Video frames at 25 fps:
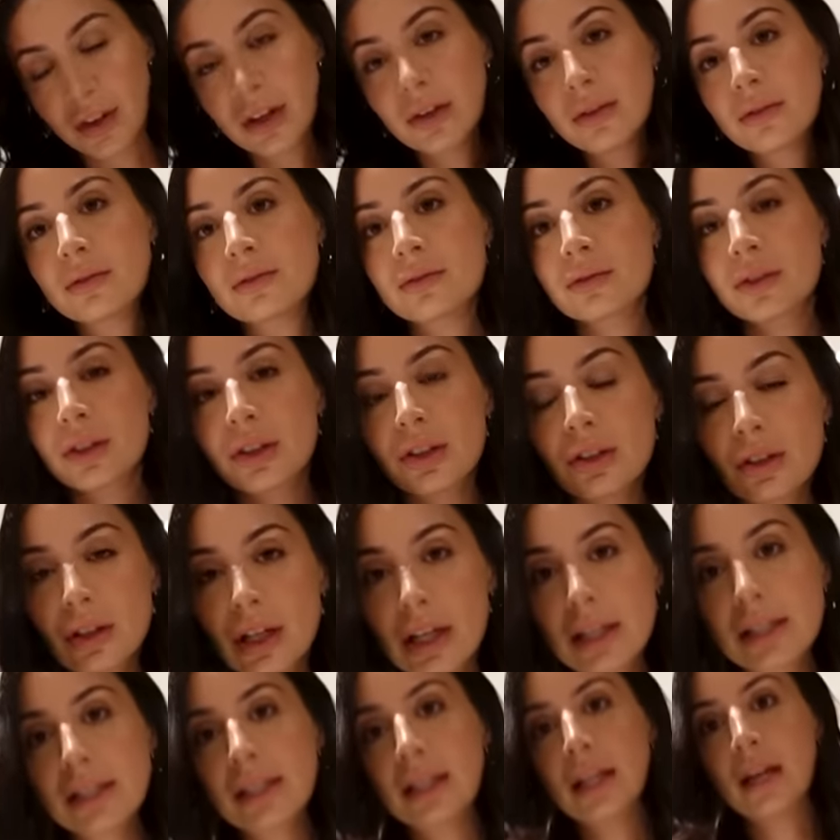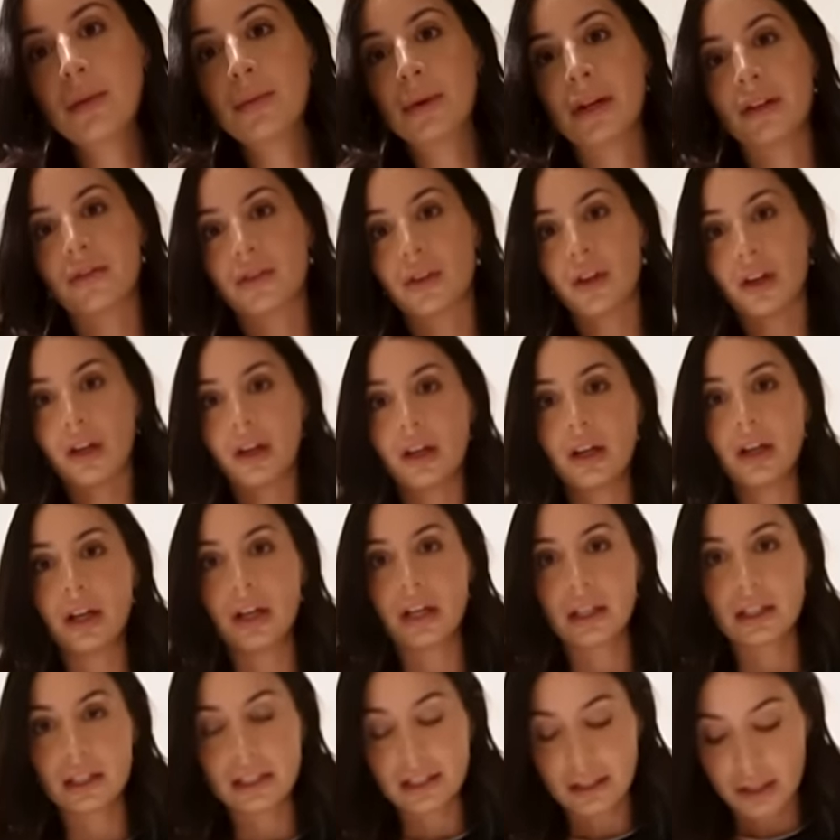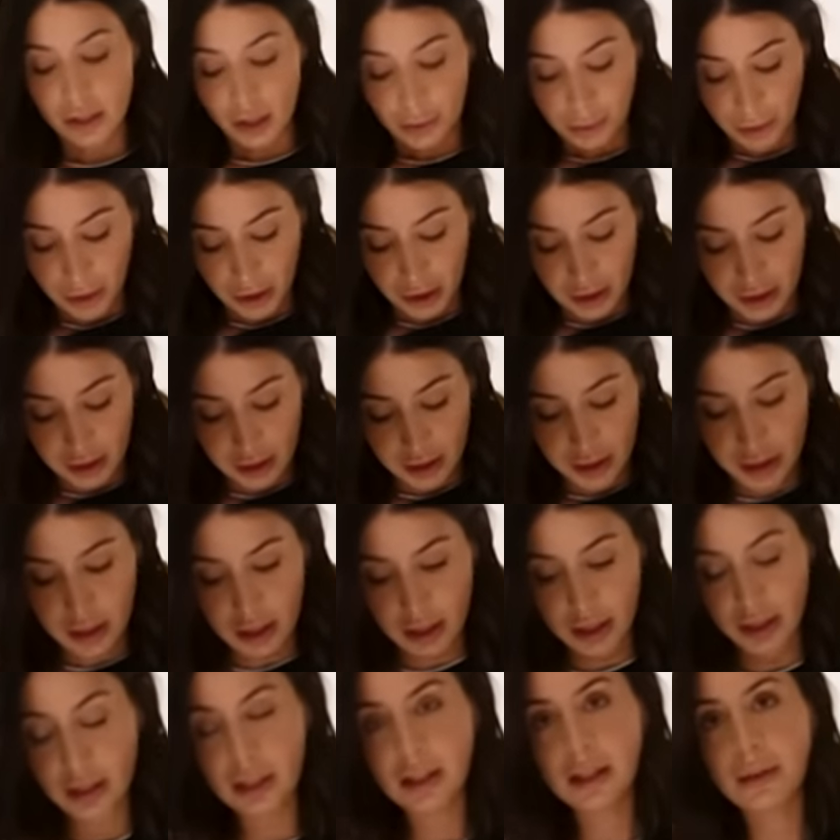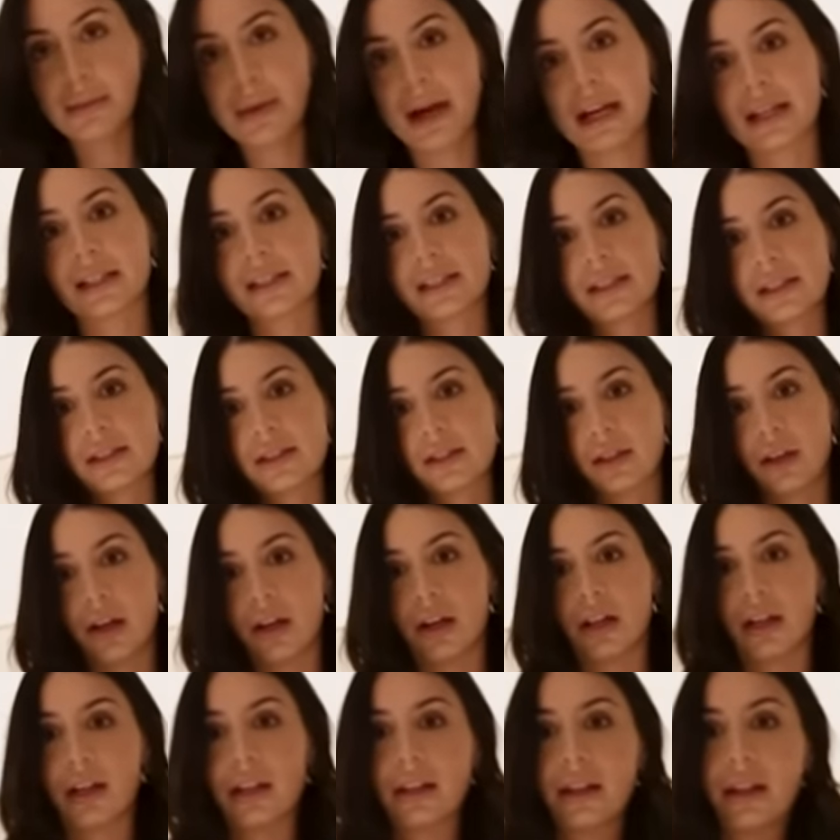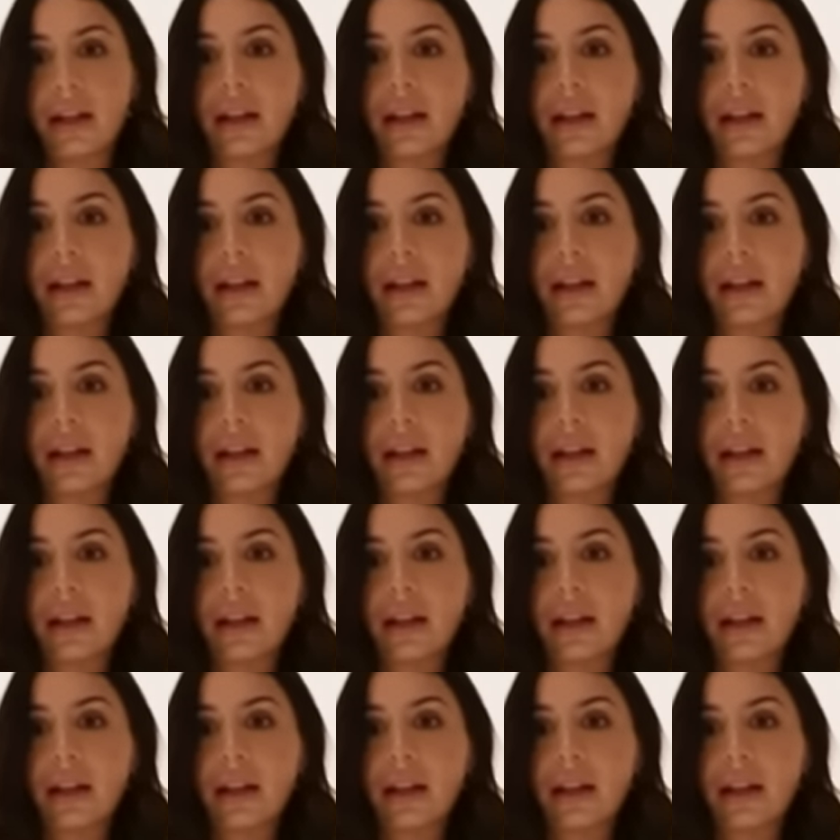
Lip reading: feel cute at dinner, but I've got this top on, the maxi skirt, and